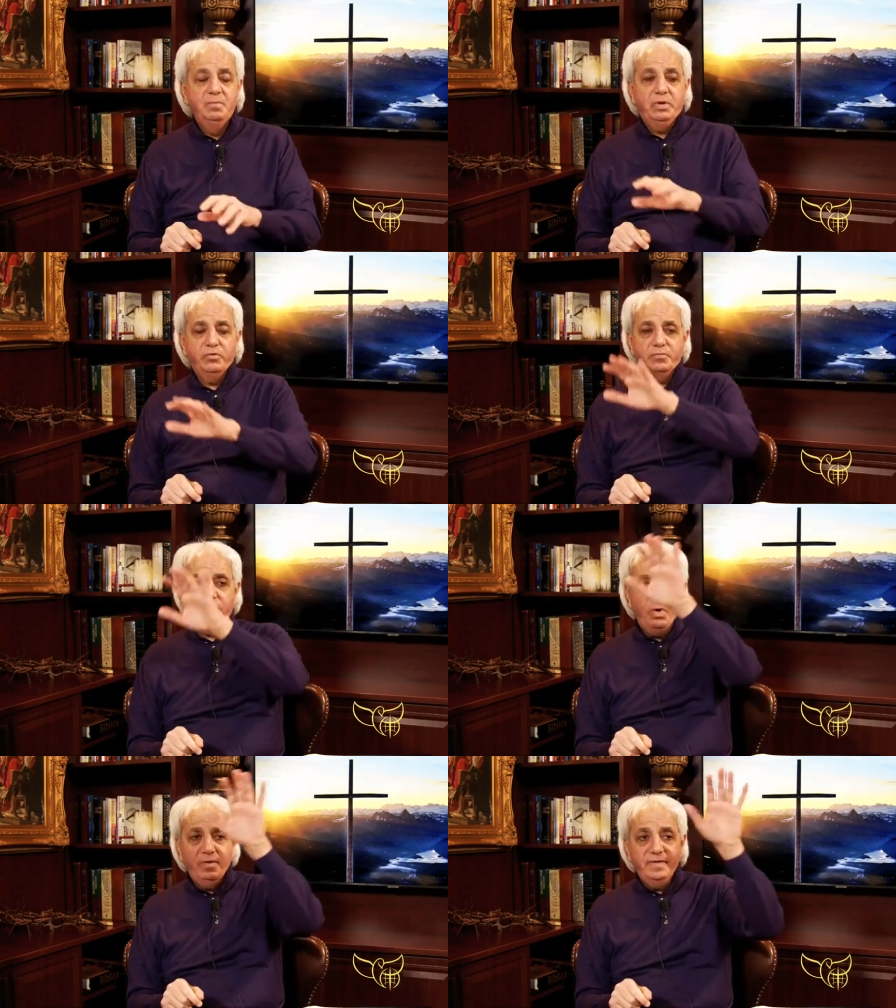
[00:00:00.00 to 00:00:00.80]
Because
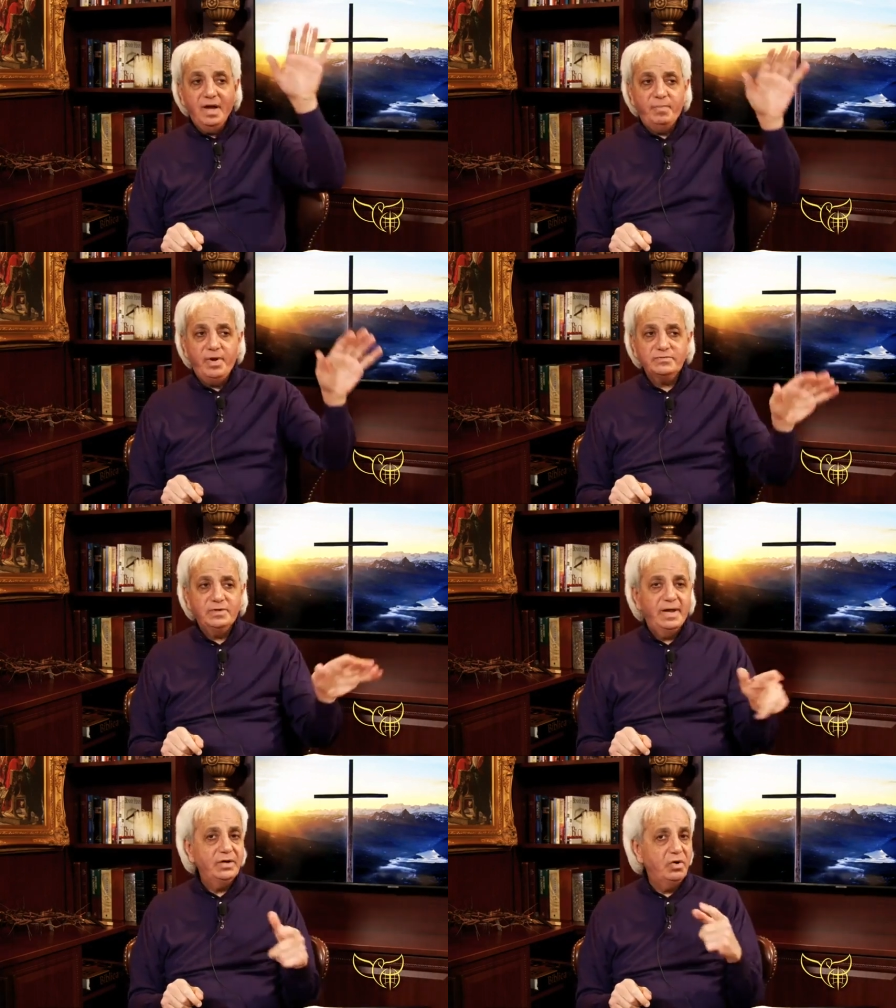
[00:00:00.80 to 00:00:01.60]
Paul the
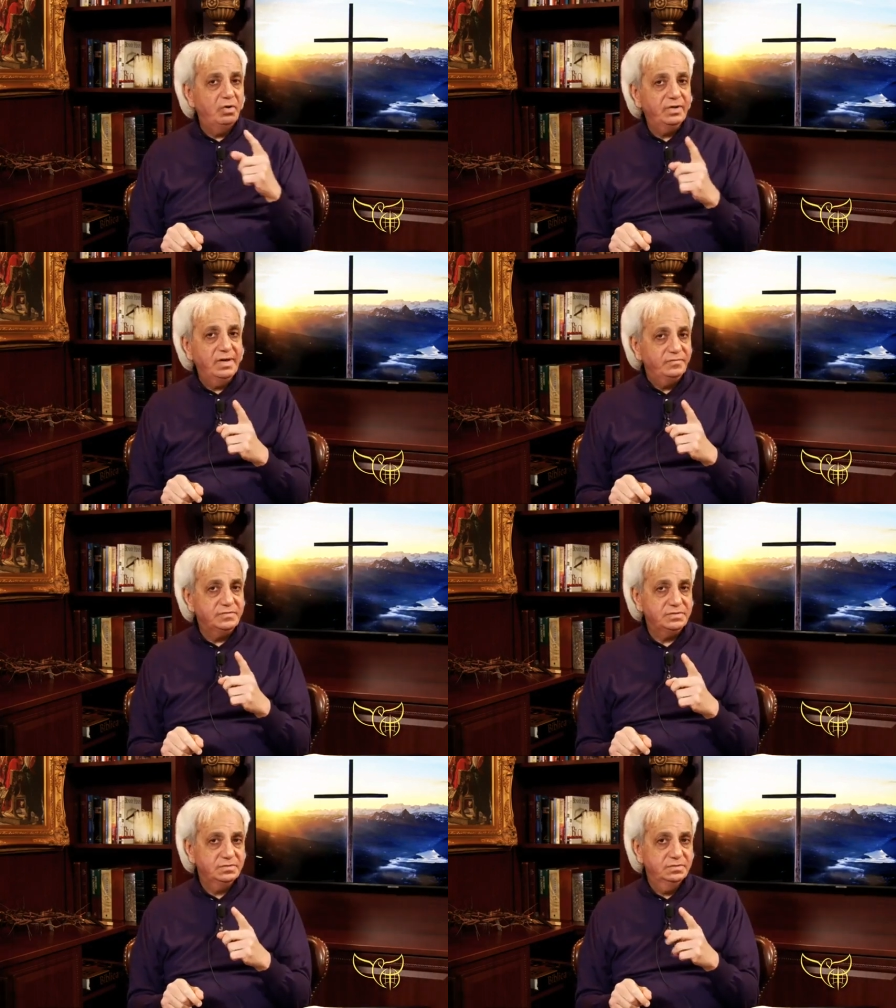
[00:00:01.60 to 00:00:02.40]
Apostle had all
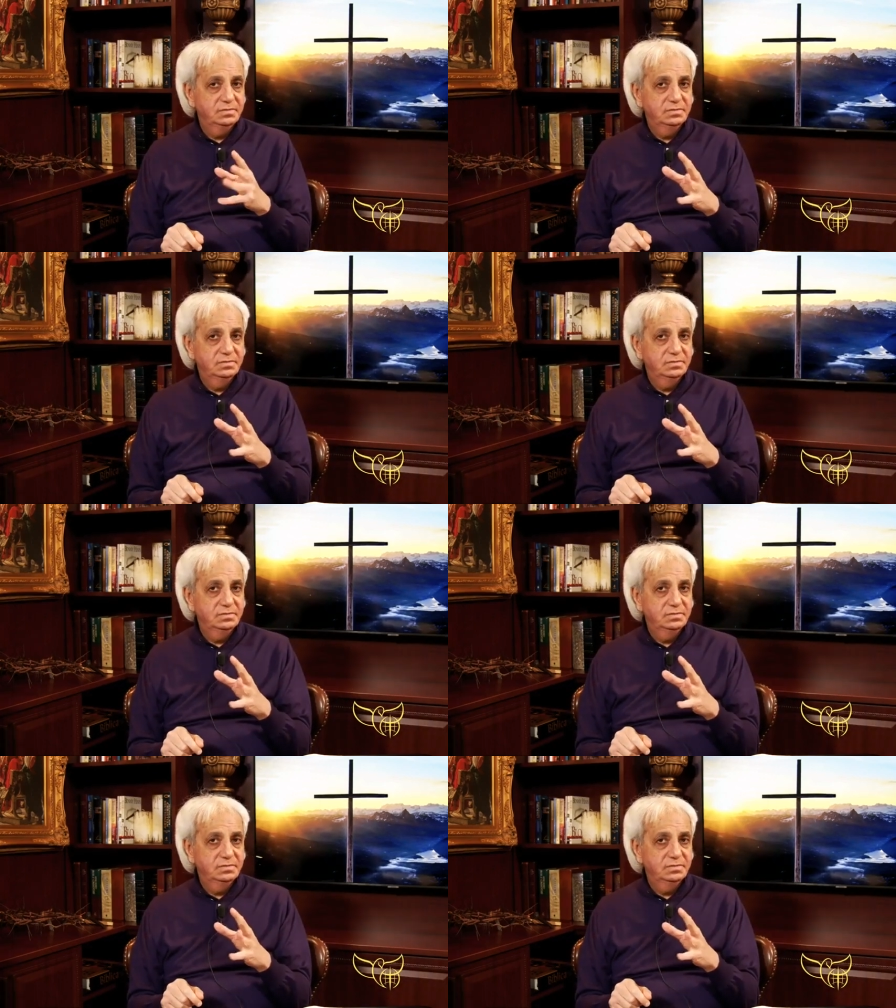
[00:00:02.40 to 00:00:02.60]
gifts.